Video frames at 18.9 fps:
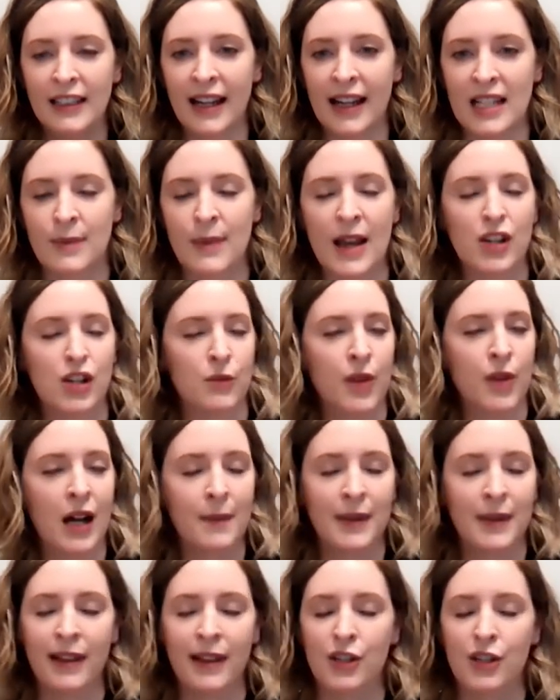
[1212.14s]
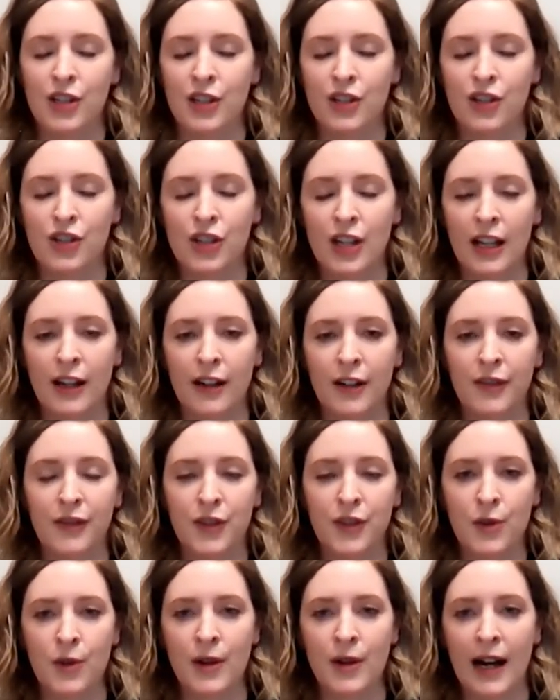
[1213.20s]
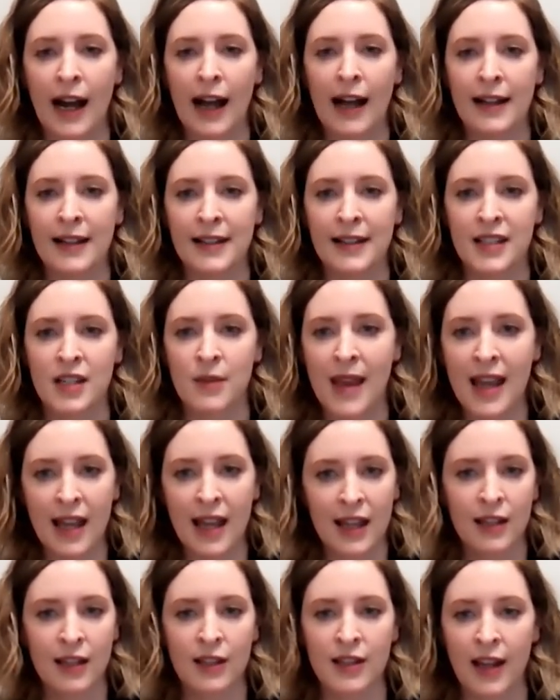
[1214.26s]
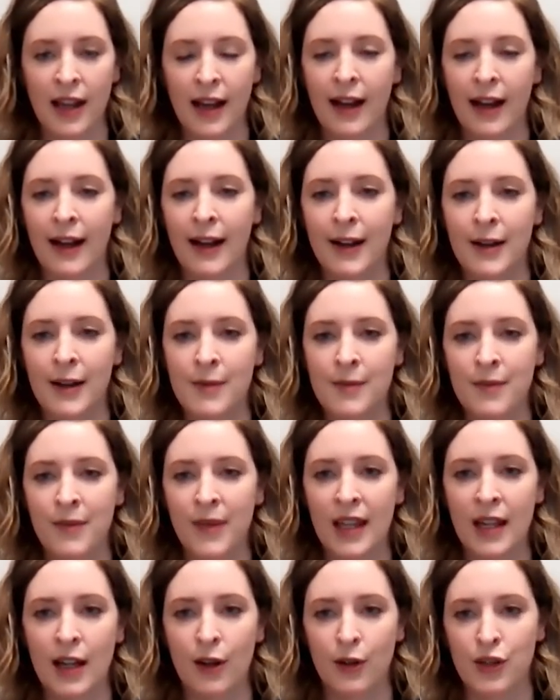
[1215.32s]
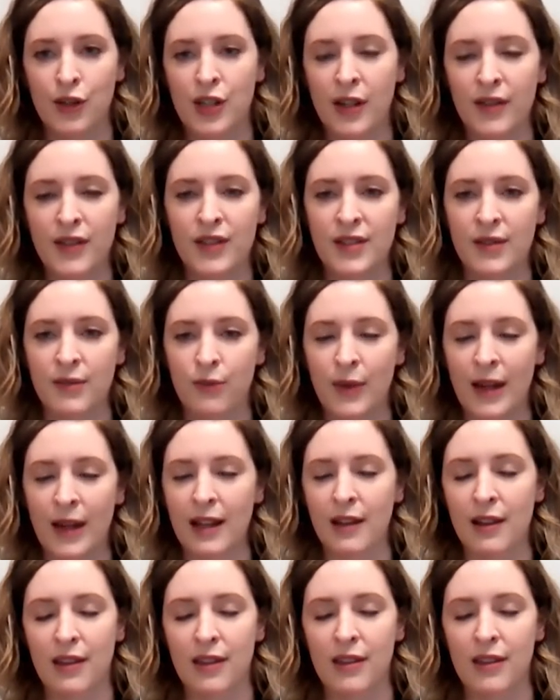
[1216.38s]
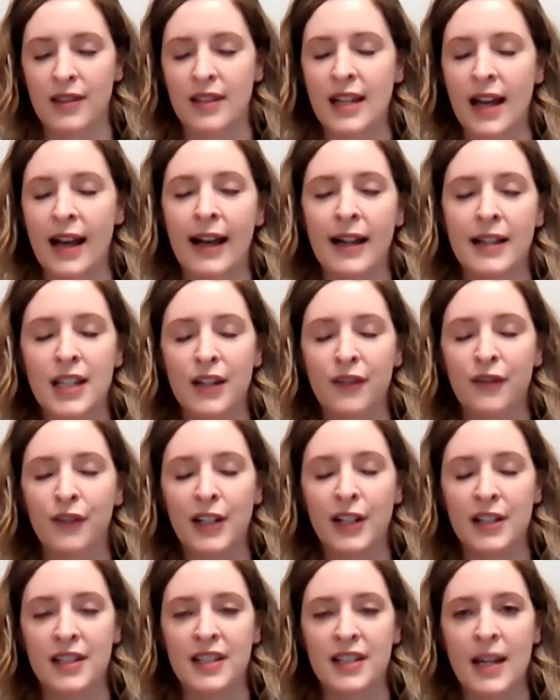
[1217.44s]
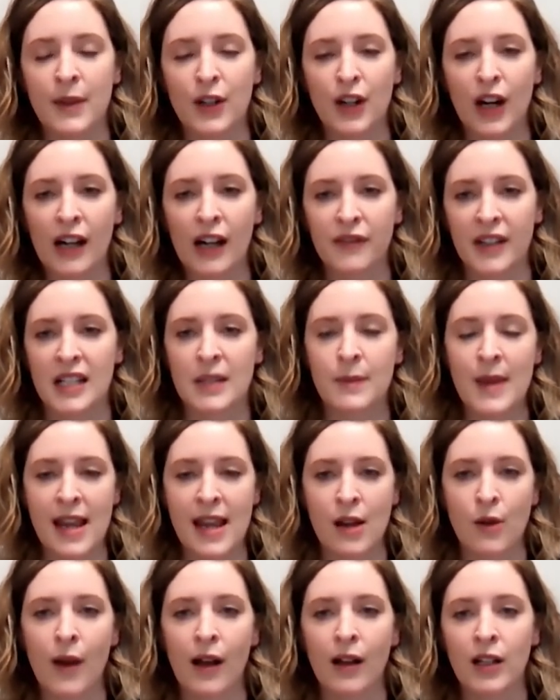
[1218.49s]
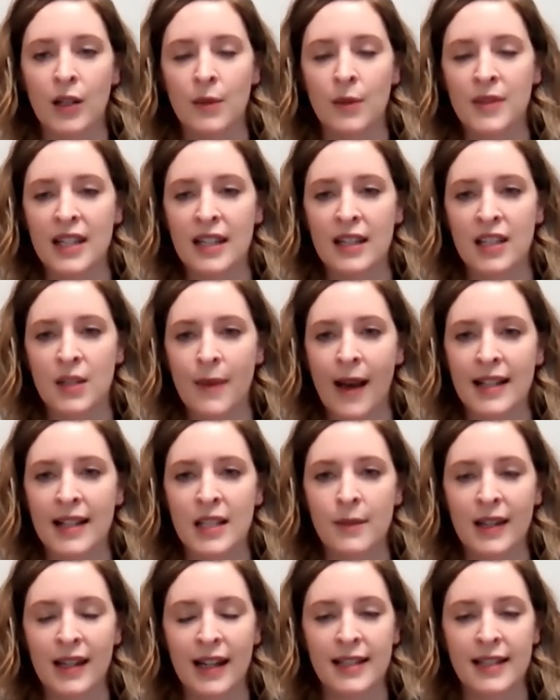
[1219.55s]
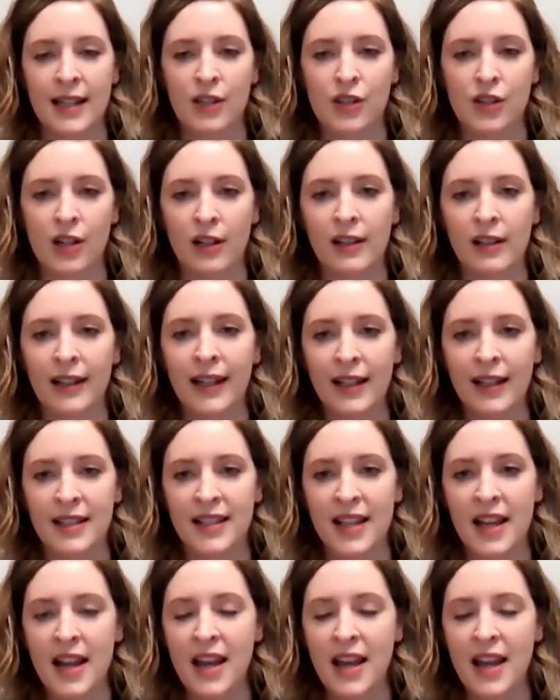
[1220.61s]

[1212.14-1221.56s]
as patient populations shift or as demand, shifts with different demographics being welcomed into mass immunization clinics.